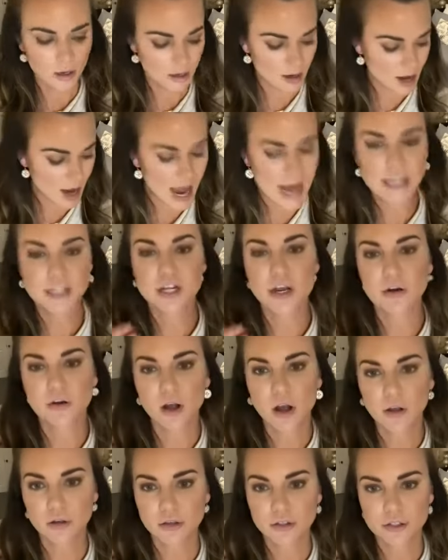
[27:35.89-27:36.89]
eyeshadow
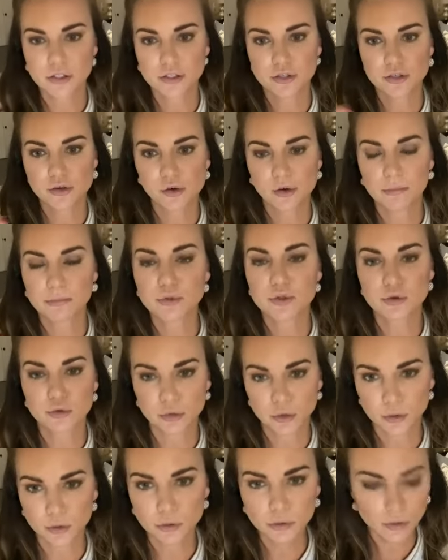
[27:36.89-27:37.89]
colors to show up
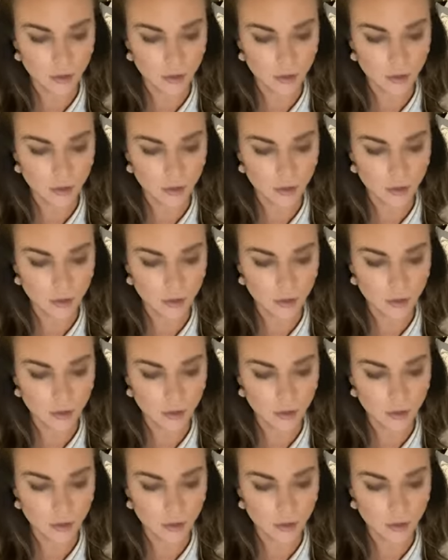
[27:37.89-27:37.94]
true,